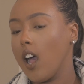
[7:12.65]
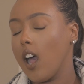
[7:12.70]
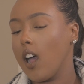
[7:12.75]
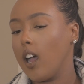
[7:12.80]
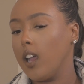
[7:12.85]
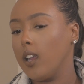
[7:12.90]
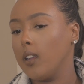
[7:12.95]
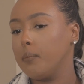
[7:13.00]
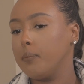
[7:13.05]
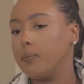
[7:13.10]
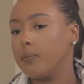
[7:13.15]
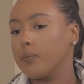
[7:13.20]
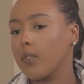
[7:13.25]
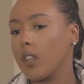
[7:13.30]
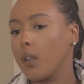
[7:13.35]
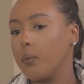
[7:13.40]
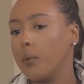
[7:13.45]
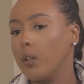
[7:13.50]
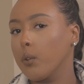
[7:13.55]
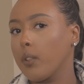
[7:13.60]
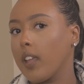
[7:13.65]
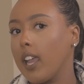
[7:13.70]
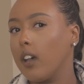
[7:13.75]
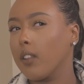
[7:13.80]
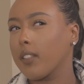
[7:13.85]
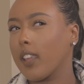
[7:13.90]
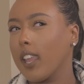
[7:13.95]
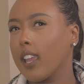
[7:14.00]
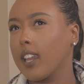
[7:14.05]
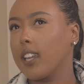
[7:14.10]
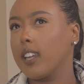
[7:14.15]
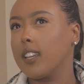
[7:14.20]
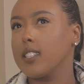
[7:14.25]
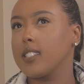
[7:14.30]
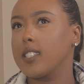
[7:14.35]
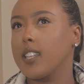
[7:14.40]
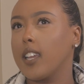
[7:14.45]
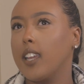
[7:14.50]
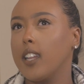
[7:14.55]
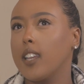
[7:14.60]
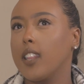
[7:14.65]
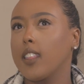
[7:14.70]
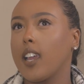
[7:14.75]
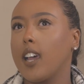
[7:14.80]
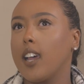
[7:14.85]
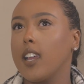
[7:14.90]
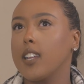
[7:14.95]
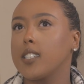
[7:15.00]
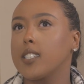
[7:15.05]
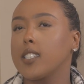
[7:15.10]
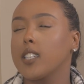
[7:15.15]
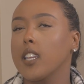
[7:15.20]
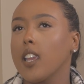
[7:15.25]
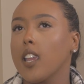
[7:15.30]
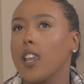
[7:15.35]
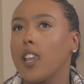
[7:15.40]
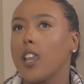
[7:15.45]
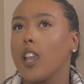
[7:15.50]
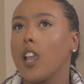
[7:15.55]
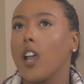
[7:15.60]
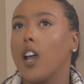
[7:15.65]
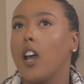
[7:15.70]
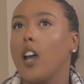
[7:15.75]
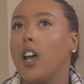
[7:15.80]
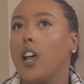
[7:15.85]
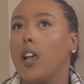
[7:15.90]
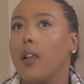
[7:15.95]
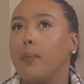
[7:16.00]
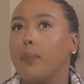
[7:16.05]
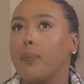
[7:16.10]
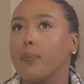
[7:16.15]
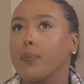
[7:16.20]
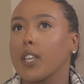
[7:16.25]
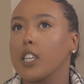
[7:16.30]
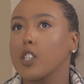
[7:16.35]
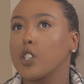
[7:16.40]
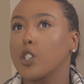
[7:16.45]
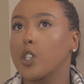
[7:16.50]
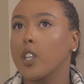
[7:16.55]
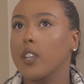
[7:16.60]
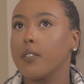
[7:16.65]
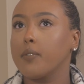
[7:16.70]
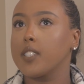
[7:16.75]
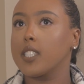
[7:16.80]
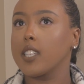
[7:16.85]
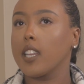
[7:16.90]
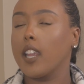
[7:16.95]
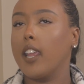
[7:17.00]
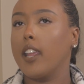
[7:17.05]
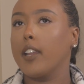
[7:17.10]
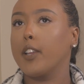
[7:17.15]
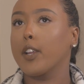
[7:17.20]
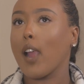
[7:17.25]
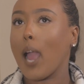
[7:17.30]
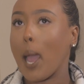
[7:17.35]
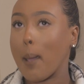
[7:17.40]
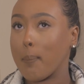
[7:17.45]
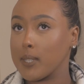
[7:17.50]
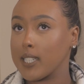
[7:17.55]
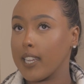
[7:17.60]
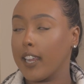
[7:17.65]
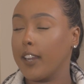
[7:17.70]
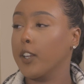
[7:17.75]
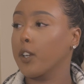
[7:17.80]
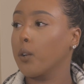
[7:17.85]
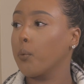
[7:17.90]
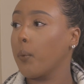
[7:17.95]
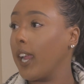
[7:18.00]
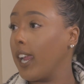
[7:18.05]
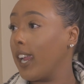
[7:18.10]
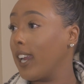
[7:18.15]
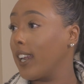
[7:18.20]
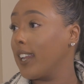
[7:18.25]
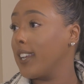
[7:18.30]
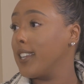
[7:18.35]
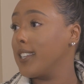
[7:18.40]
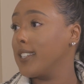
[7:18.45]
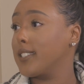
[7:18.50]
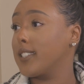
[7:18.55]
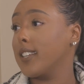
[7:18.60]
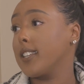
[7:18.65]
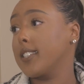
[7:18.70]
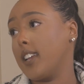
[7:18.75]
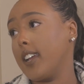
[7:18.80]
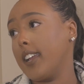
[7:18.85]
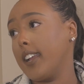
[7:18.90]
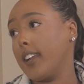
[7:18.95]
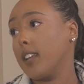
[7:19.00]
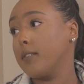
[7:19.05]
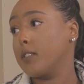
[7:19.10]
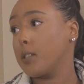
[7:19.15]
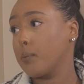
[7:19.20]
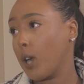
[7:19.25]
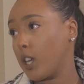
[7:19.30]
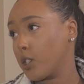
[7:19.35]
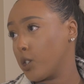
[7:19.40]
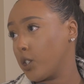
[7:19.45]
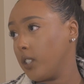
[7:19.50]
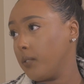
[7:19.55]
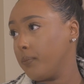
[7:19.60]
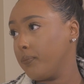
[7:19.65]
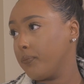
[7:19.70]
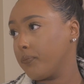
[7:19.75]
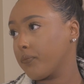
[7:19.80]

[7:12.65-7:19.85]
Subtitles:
We know that Health Canada said that shifts in your appetite and your weight is a sign of depression.